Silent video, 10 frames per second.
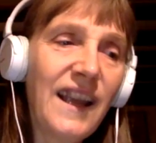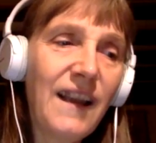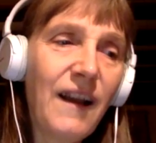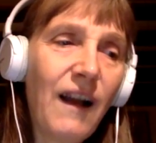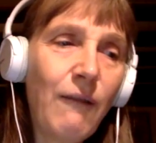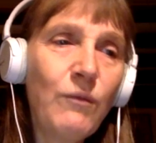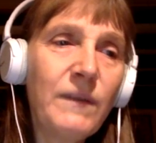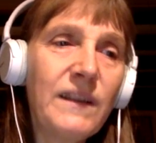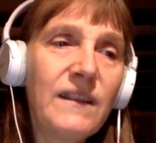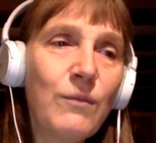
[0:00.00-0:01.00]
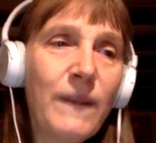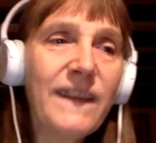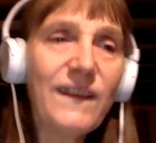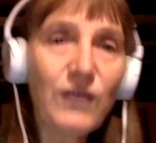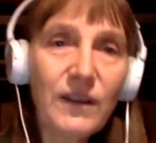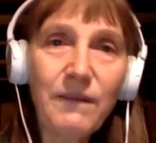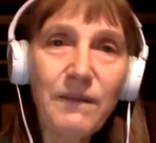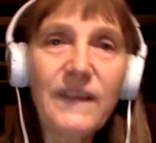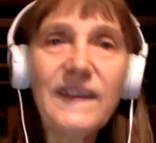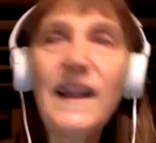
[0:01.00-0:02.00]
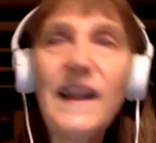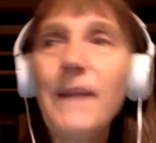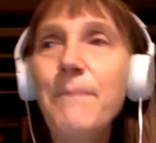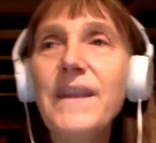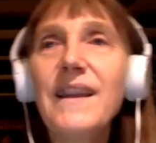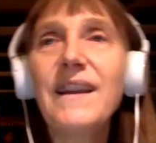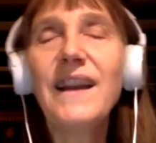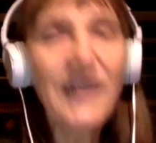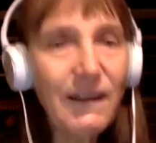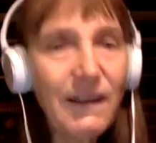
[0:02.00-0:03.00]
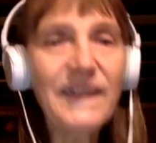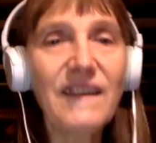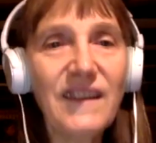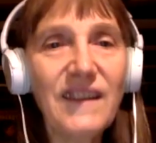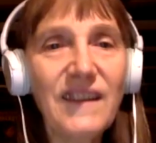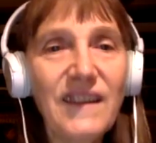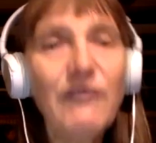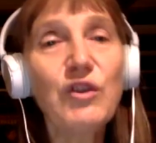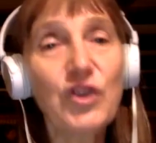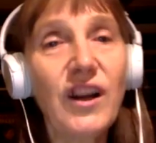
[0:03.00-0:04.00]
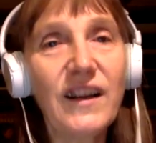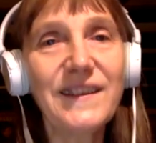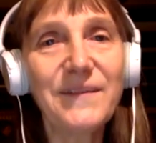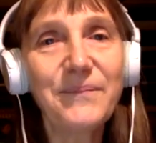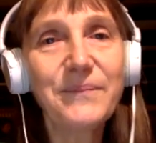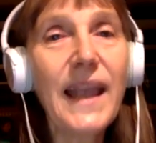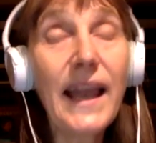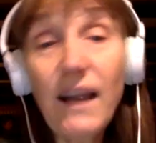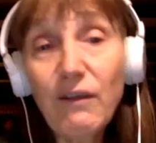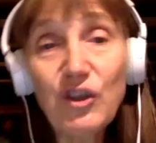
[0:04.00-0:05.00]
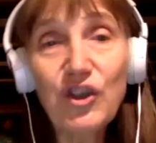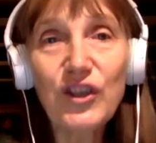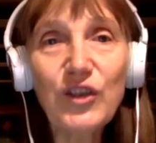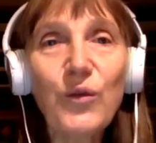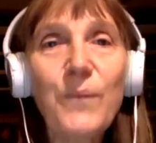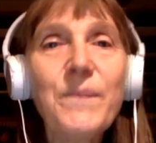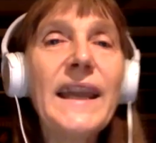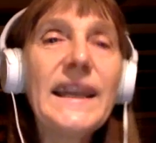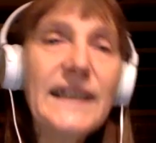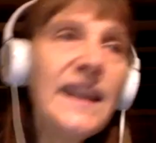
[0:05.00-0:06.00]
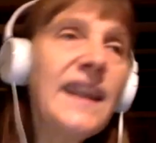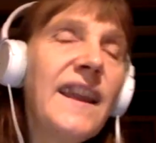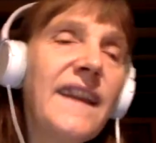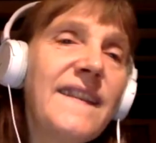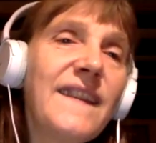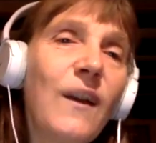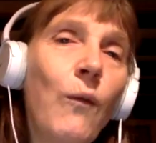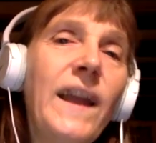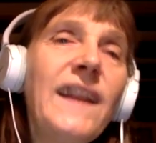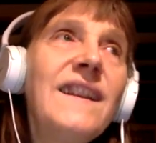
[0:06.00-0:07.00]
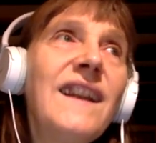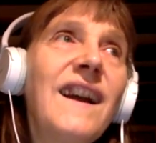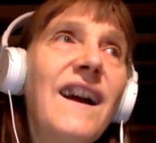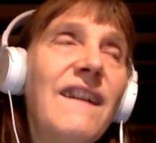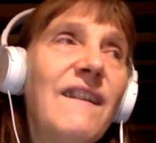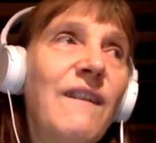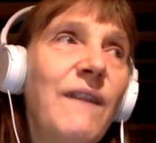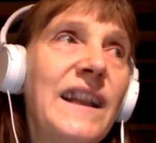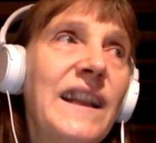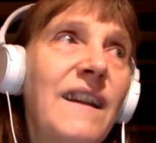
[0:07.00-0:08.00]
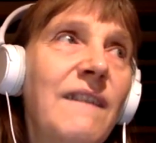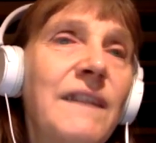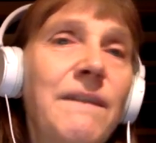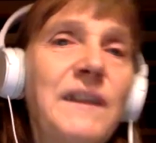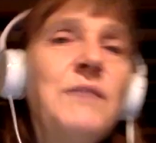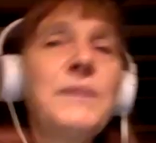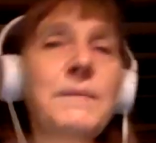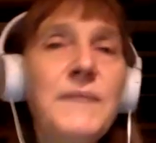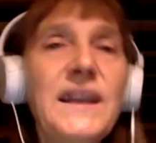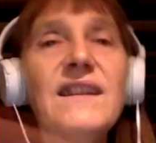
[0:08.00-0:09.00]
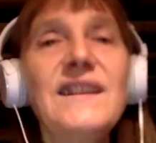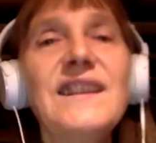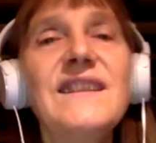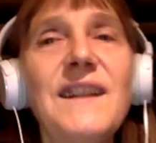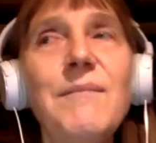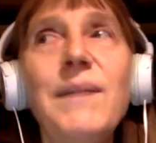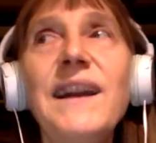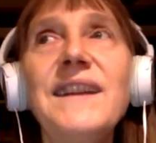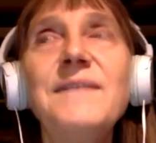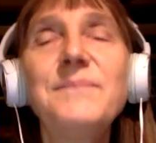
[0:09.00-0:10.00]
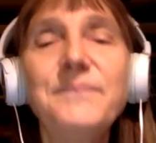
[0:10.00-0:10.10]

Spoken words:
a woman to menstruate the first time, he was shocked, and I was shocked too. In any case, when the film premiered in Tribeca,